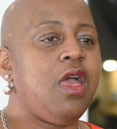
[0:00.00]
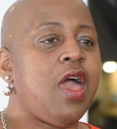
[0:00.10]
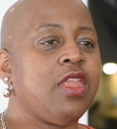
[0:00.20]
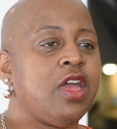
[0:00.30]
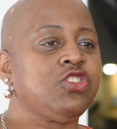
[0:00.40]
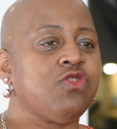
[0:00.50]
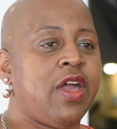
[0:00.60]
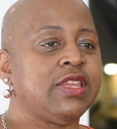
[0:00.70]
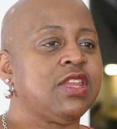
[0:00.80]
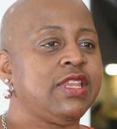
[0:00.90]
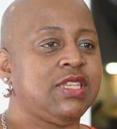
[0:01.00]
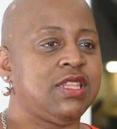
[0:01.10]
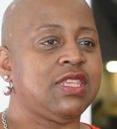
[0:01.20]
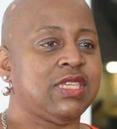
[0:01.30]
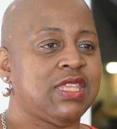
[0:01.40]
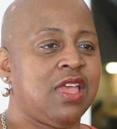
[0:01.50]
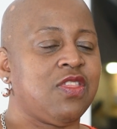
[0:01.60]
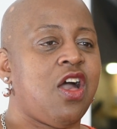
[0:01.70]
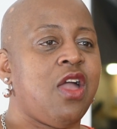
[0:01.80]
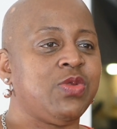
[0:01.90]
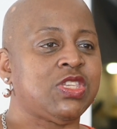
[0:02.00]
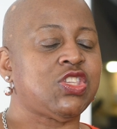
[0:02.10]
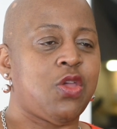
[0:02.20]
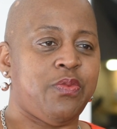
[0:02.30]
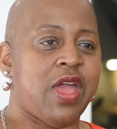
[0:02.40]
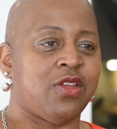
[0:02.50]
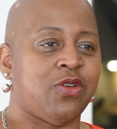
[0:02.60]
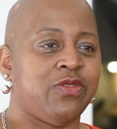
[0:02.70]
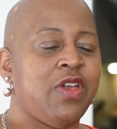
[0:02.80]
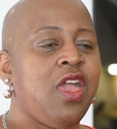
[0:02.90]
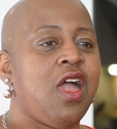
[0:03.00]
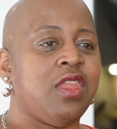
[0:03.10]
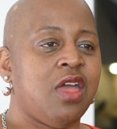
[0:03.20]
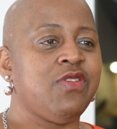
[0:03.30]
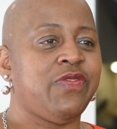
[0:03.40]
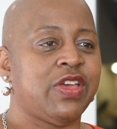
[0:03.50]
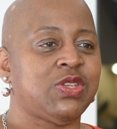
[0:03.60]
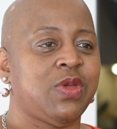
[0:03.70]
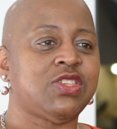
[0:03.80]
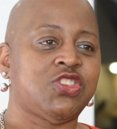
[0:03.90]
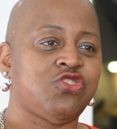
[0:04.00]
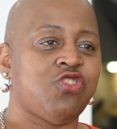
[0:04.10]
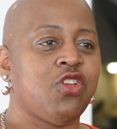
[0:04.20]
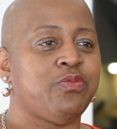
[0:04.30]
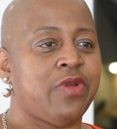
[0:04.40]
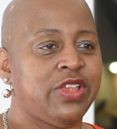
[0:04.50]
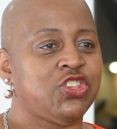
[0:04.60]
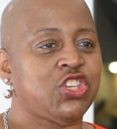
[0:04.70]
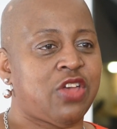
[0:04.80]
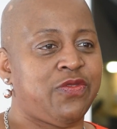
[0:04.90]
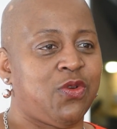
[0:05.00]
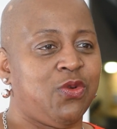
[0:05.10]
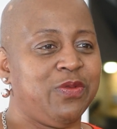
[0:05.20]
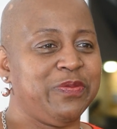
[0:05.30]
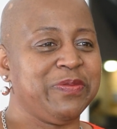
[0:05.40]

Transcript: and I tried and I did this thing that I was so proud of, and I referred to it as a stroke brain shuffle.